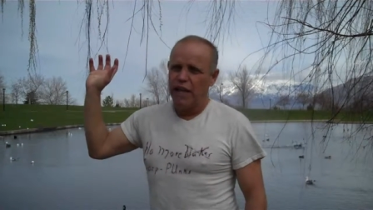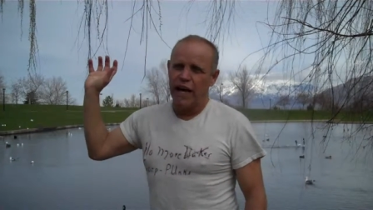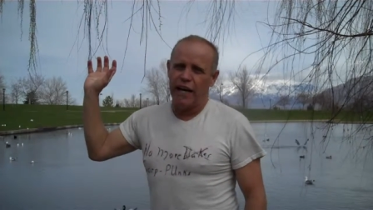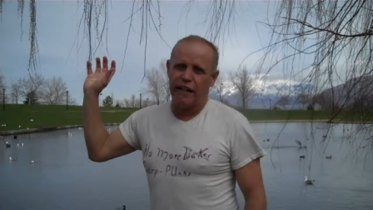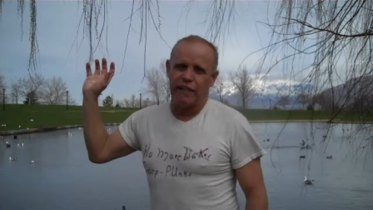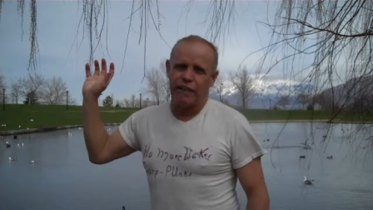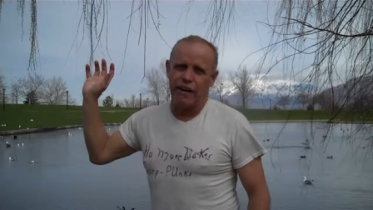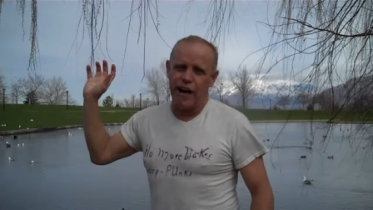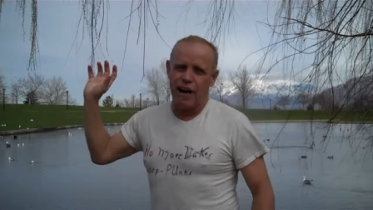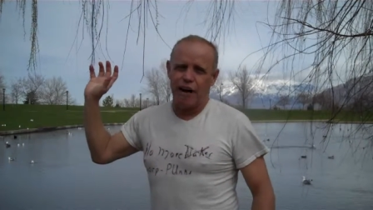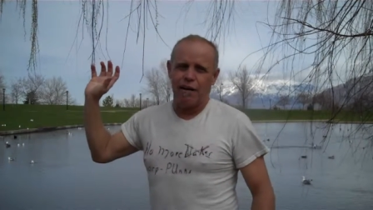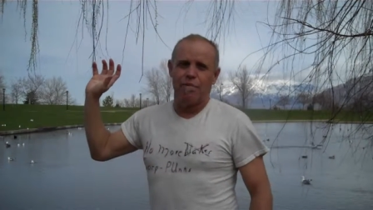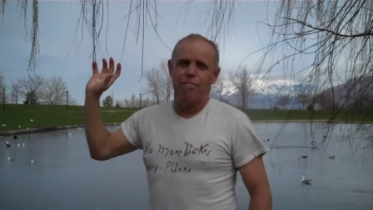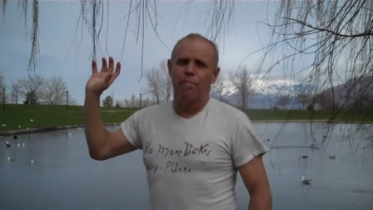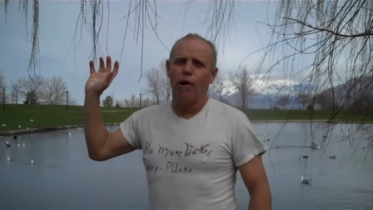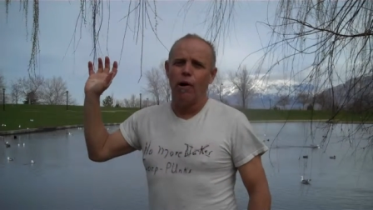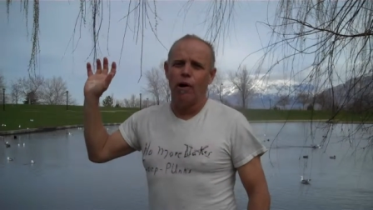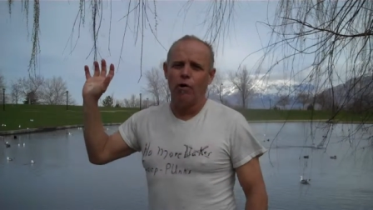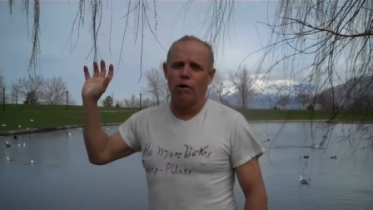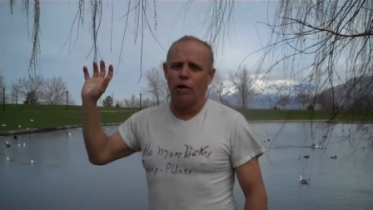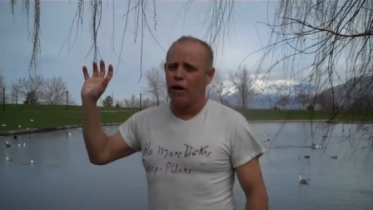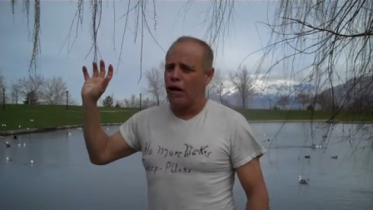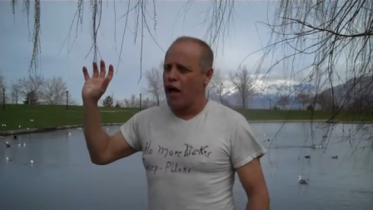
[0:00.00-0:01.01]
That Allan
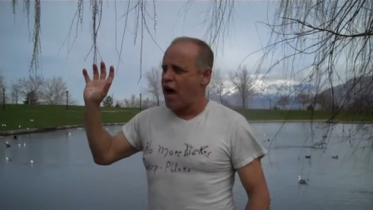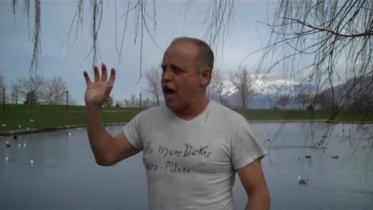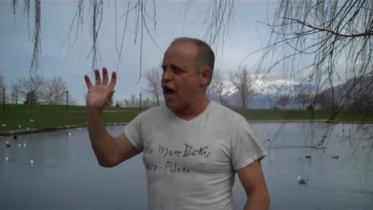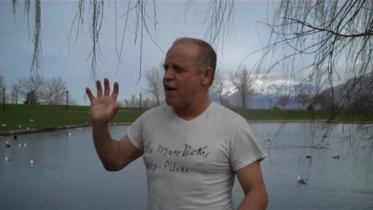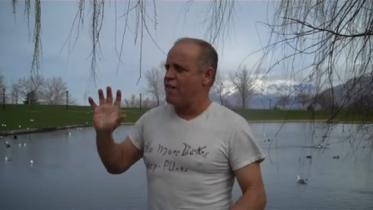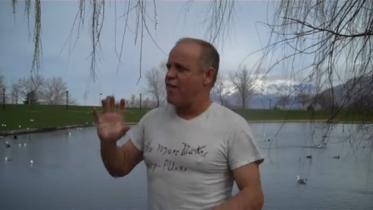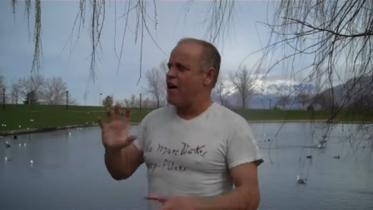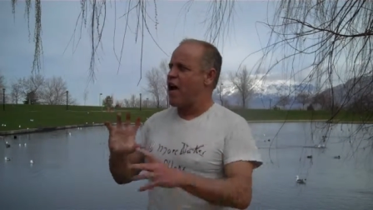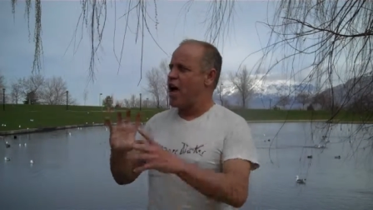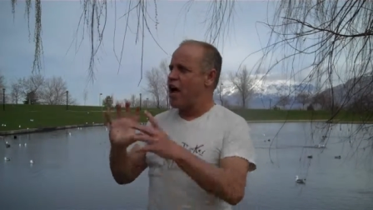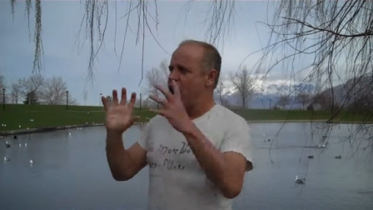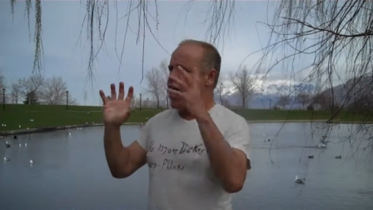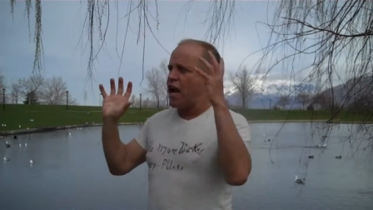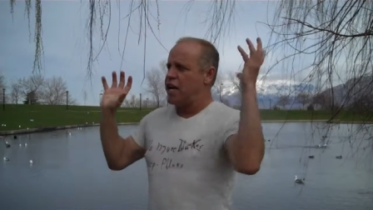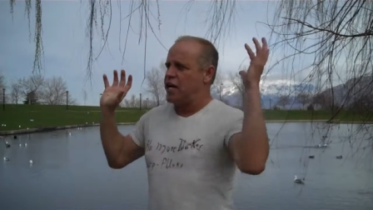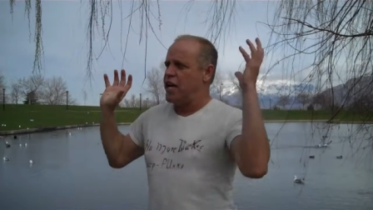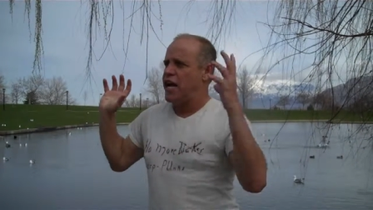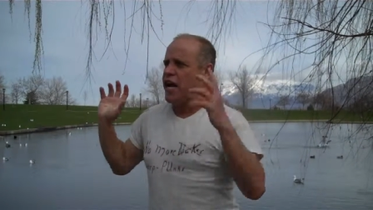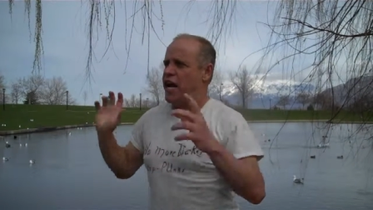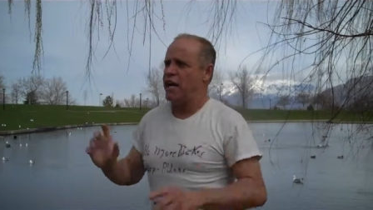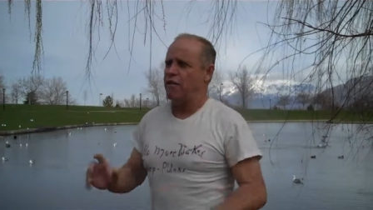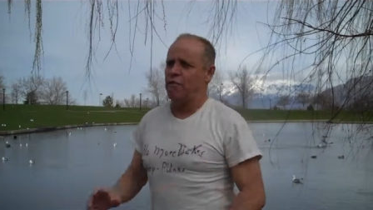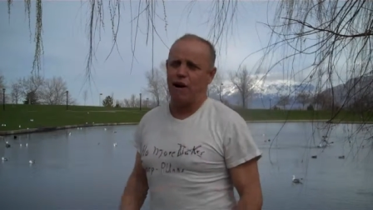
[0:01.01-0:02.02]
Poe could have a
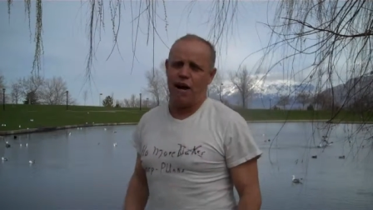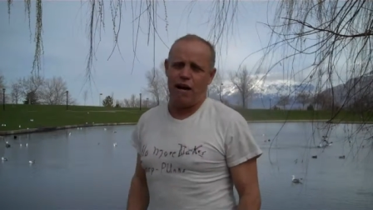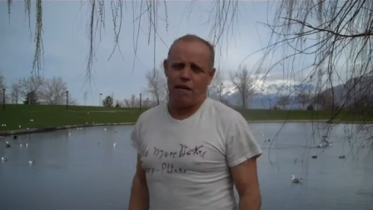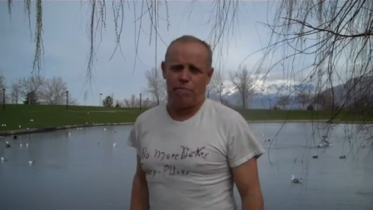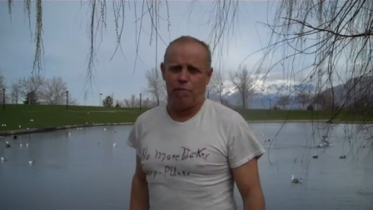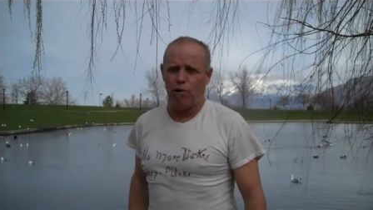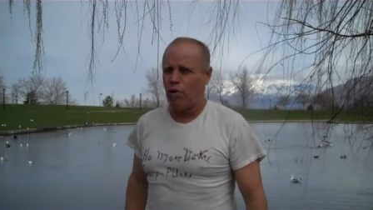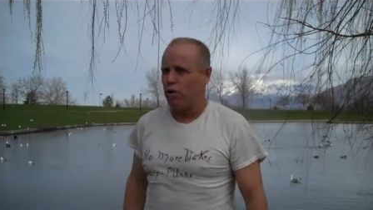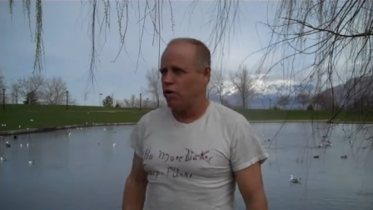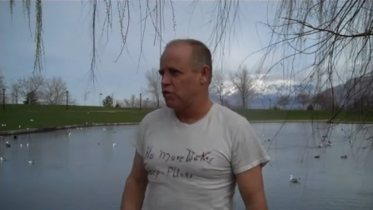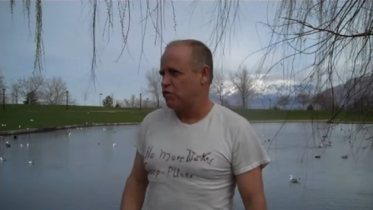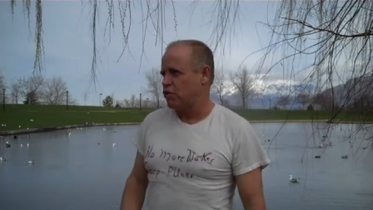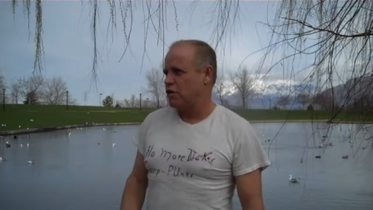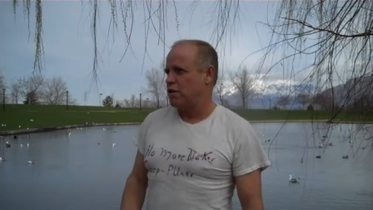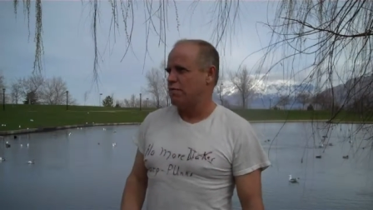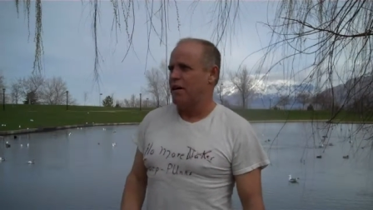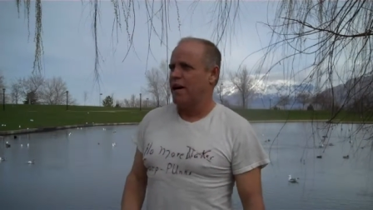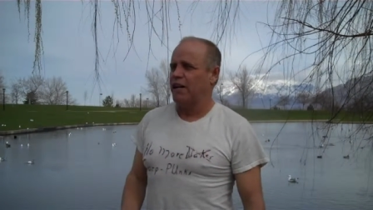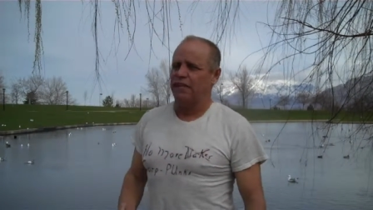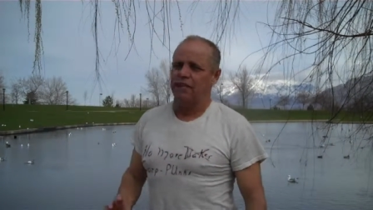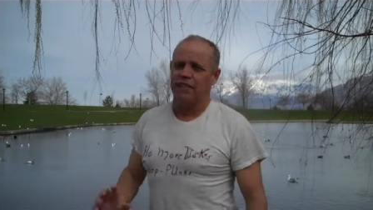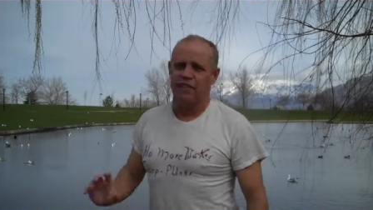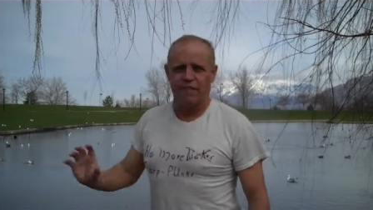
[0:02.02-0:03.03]
heyday write poetry
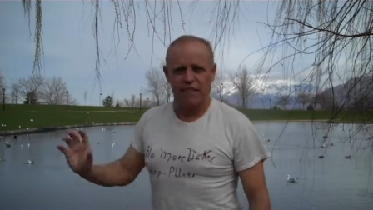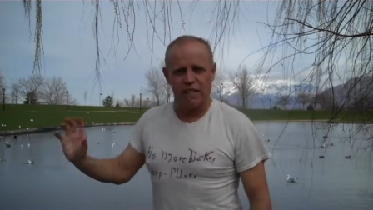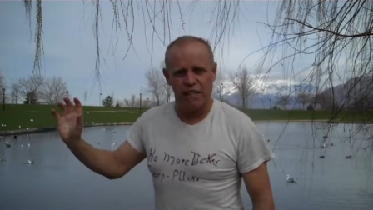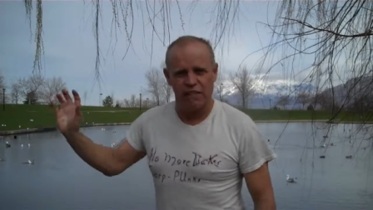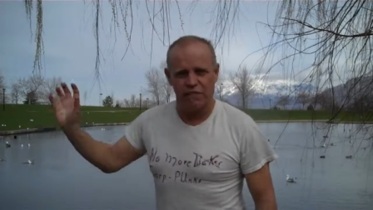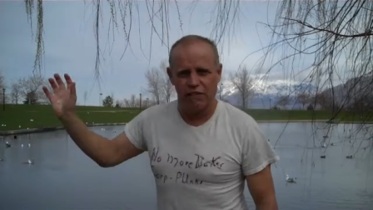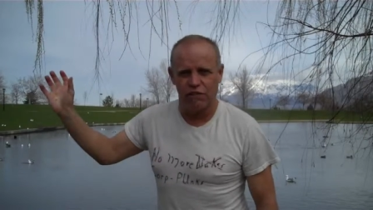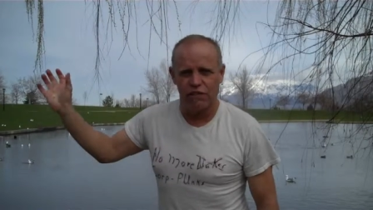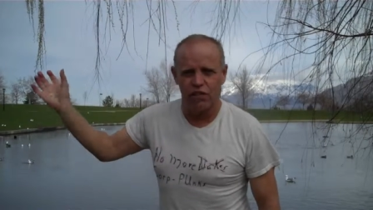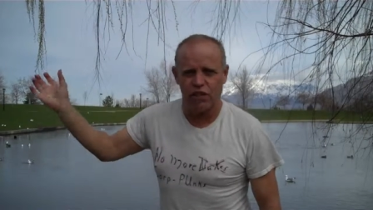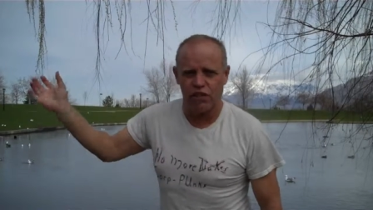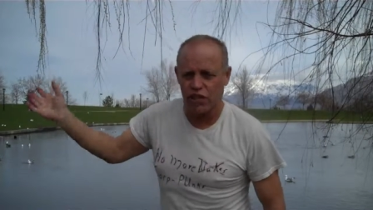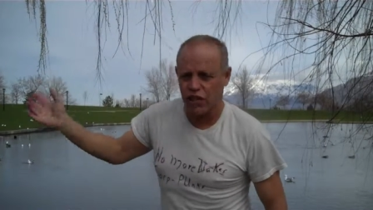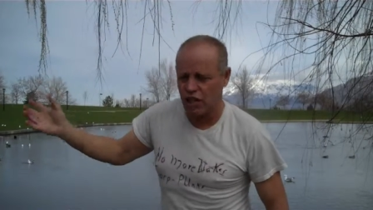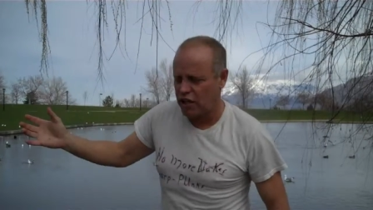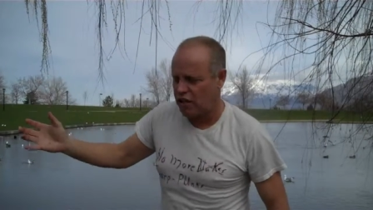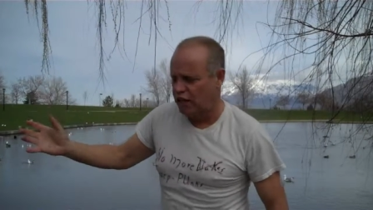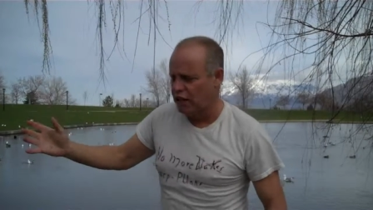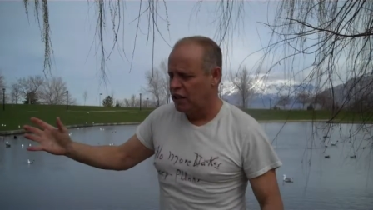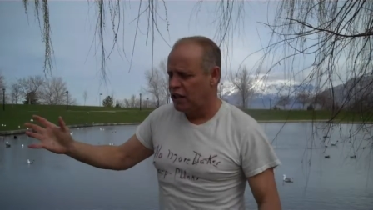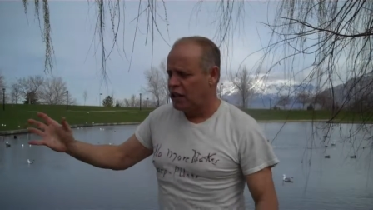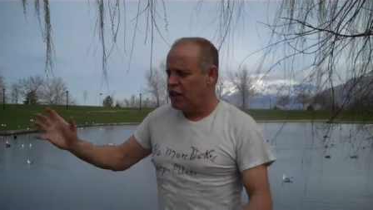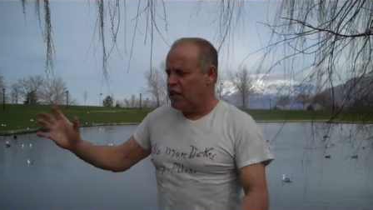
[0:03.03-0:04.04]
about this evil
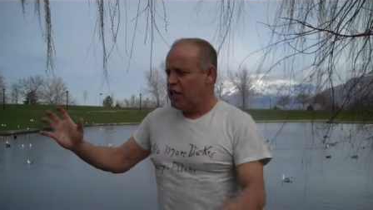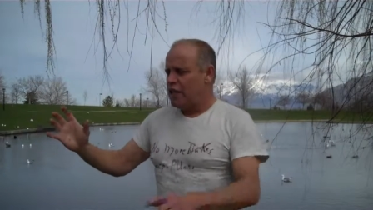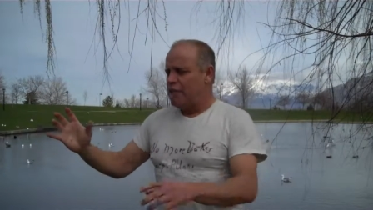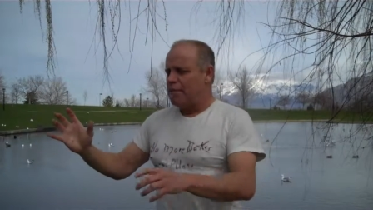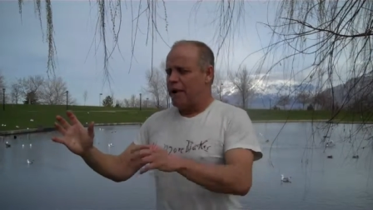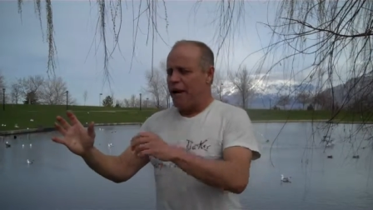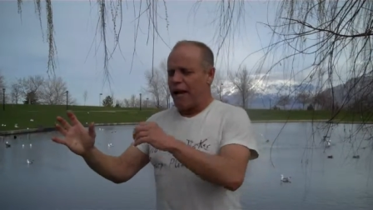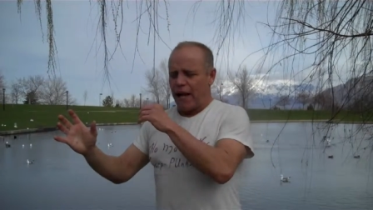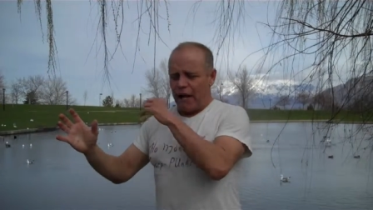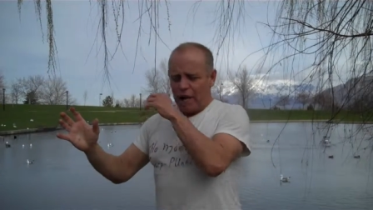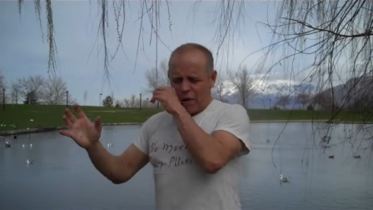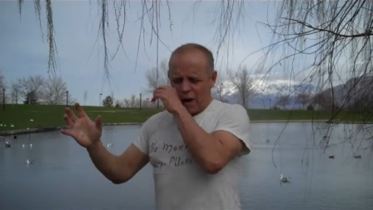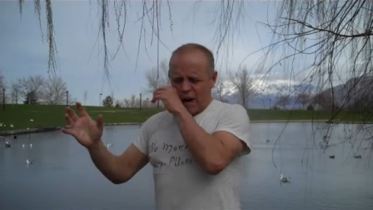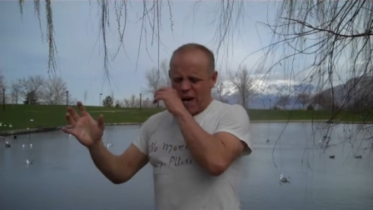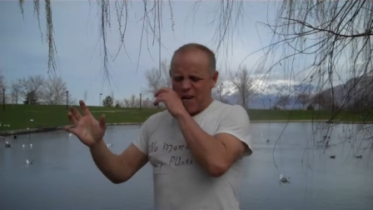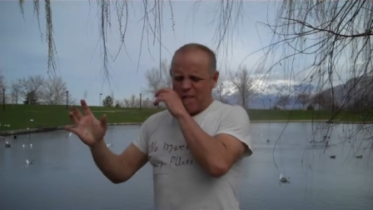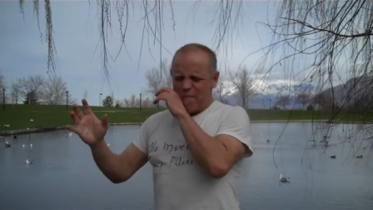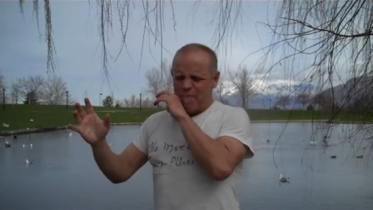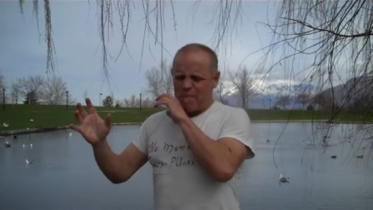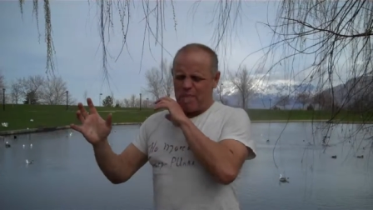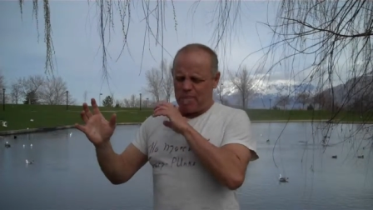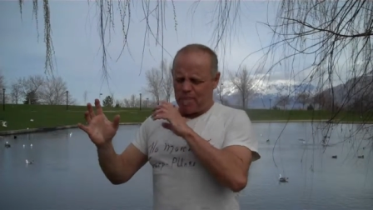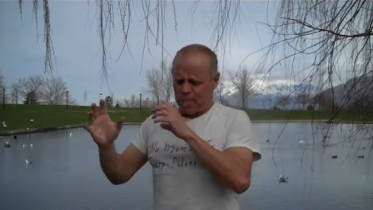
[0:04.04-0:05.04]
shit. But
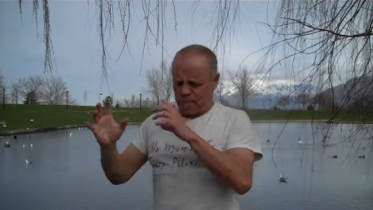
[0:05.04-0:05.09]
anyway,